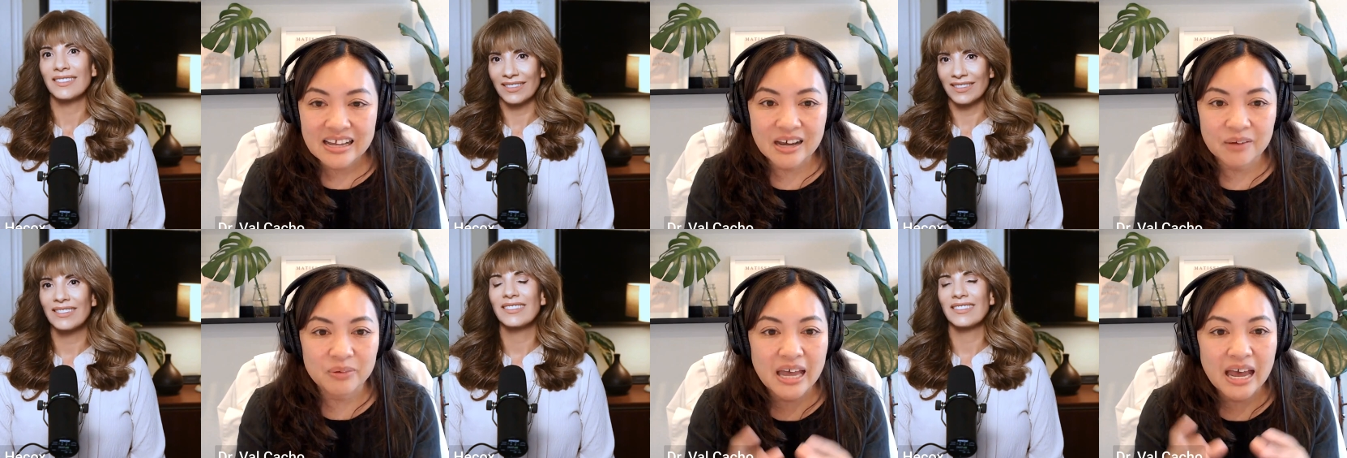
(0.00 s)

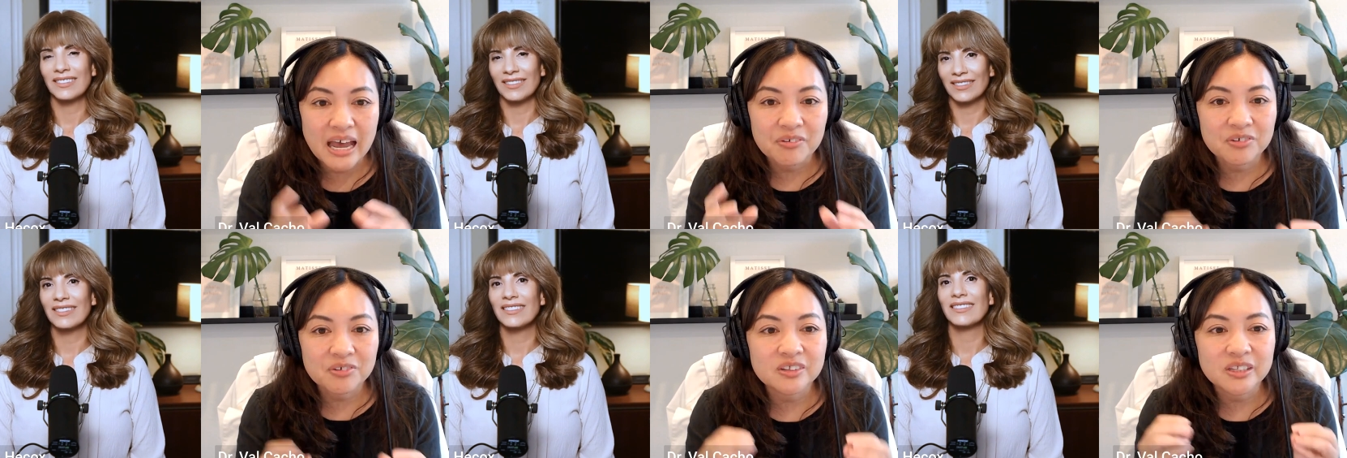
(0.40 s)
Speaker 1: and we
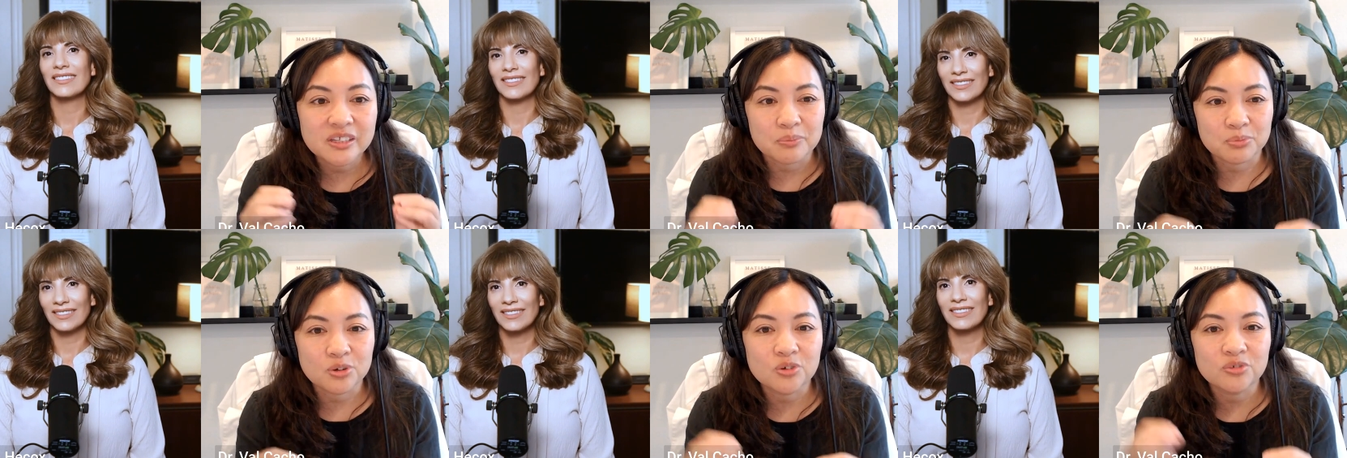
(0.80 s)
haven't really
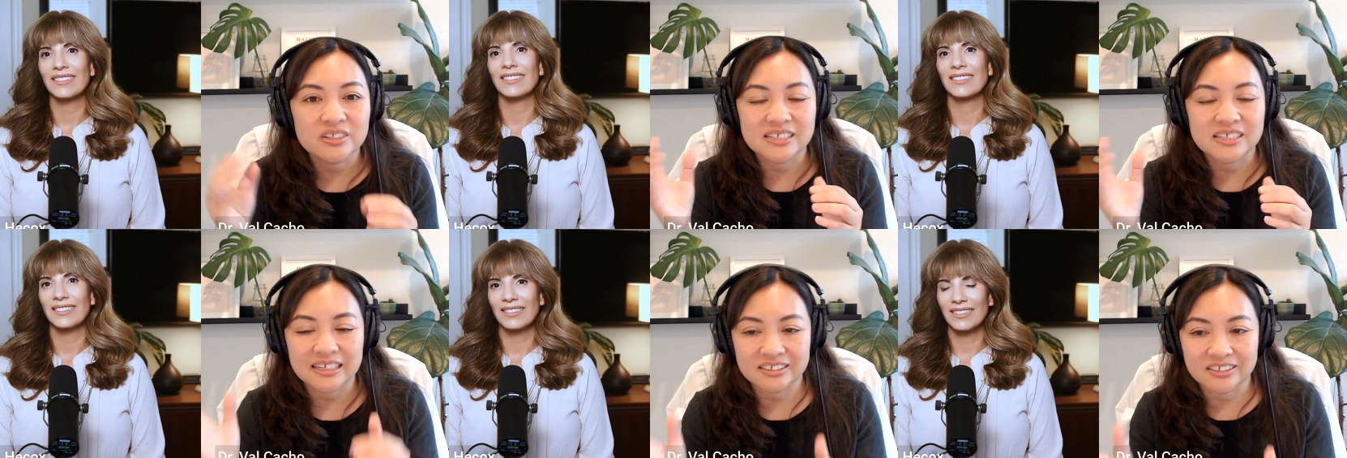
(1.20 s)
improved the
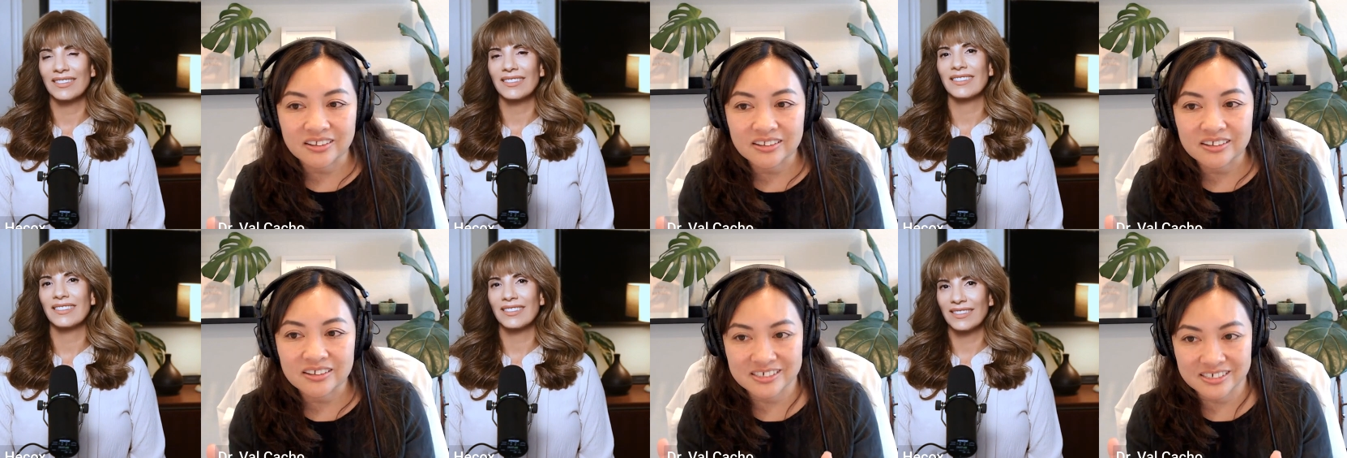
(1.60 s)

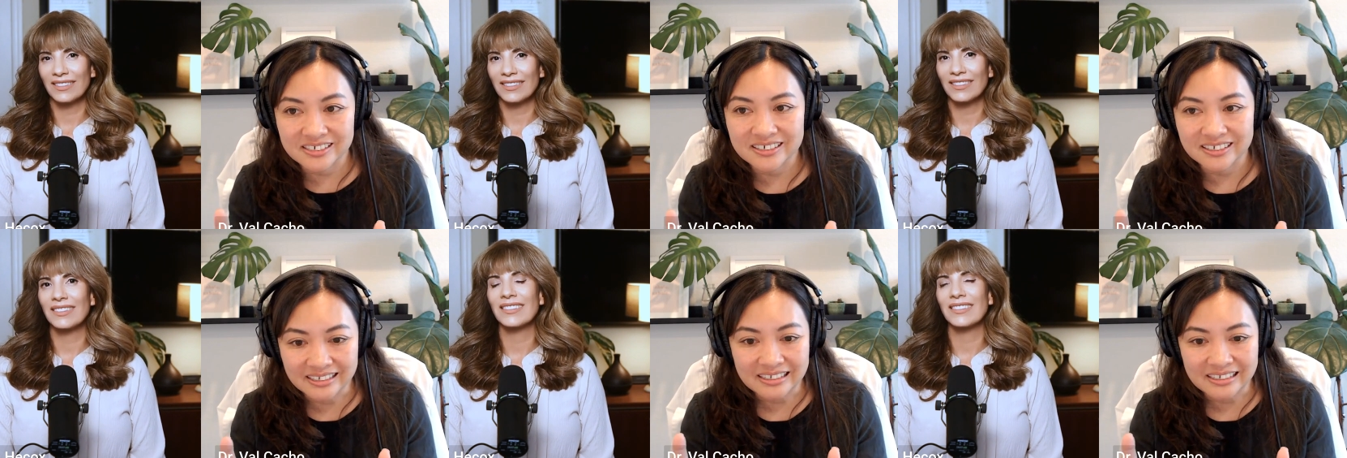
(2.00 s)

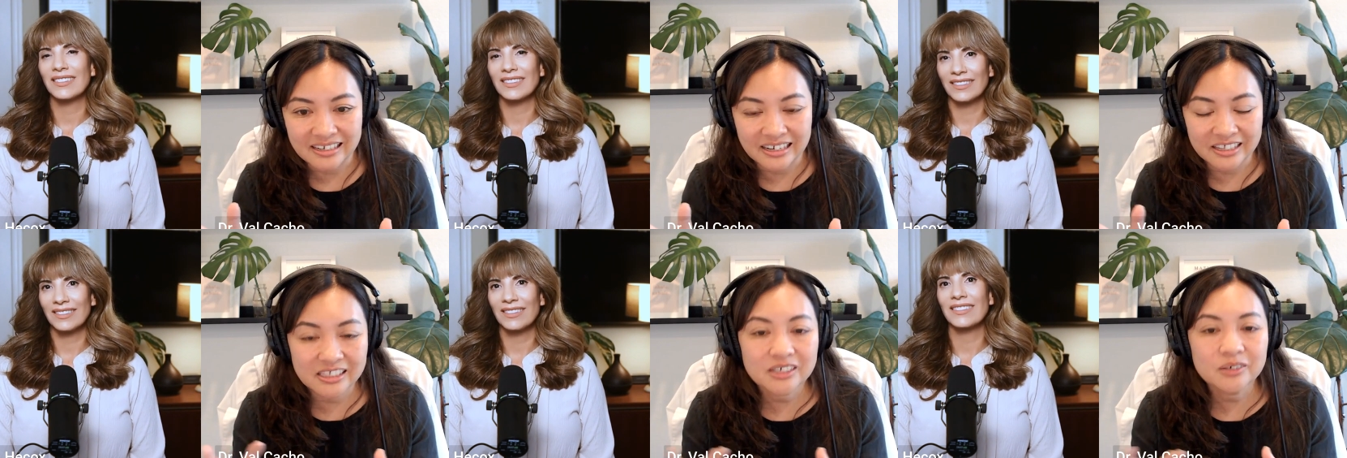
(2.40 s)
technology.
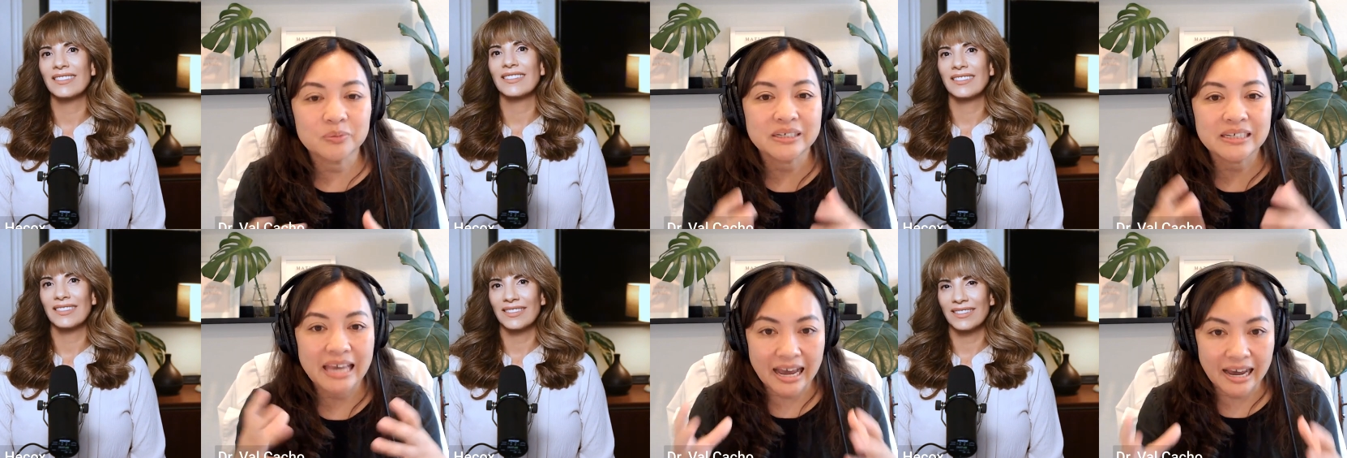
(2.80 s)
I think we
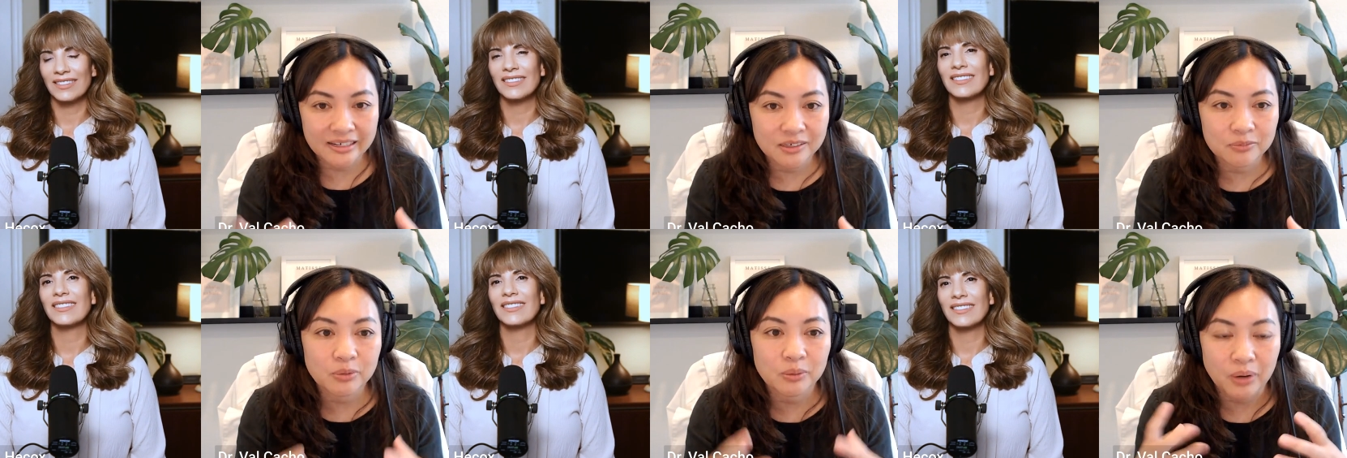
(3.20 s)
can
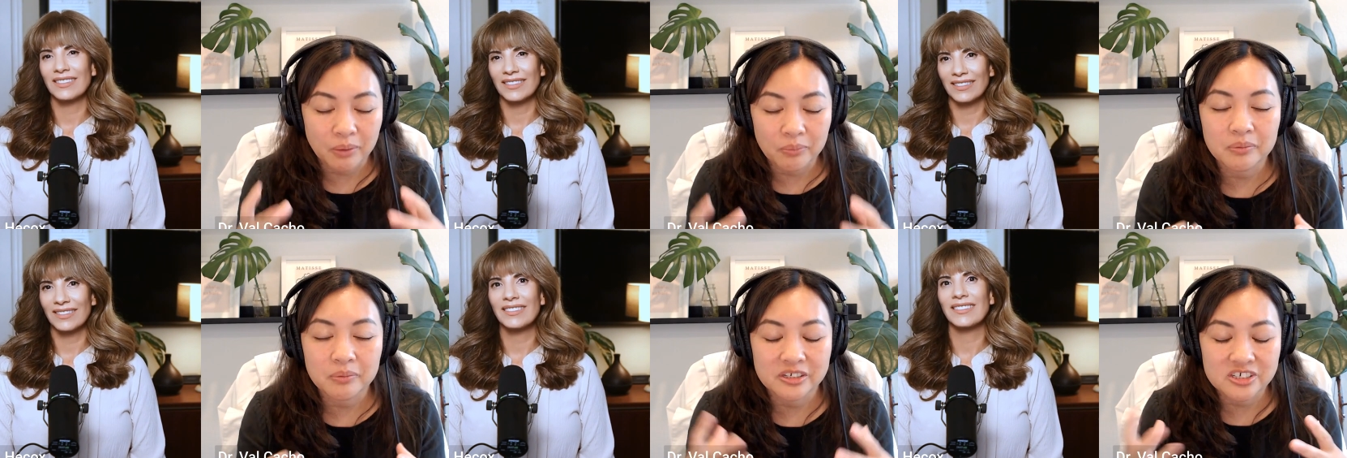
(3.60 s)
and we
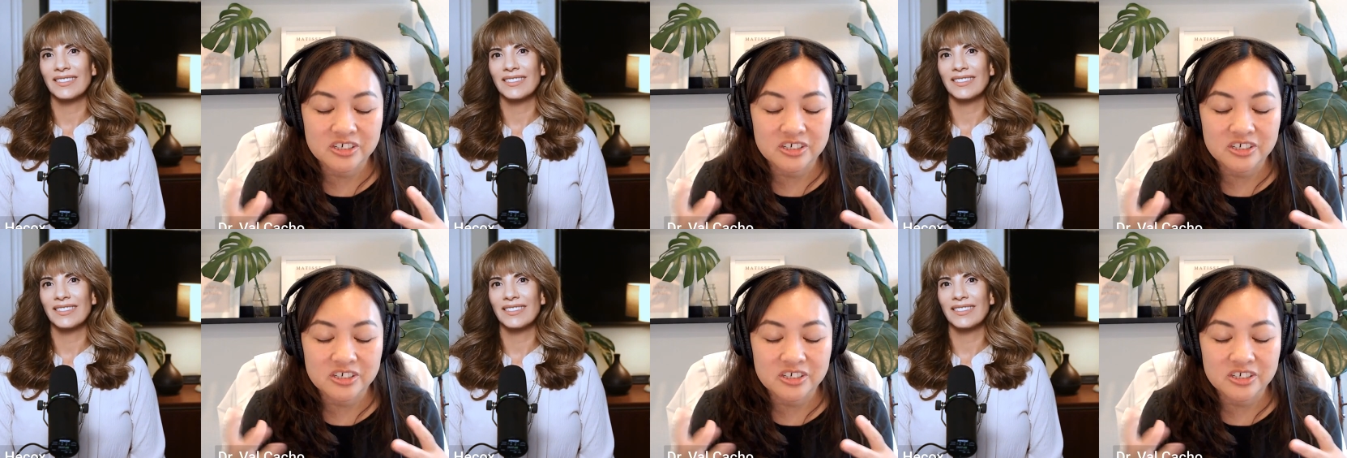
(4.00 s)
probably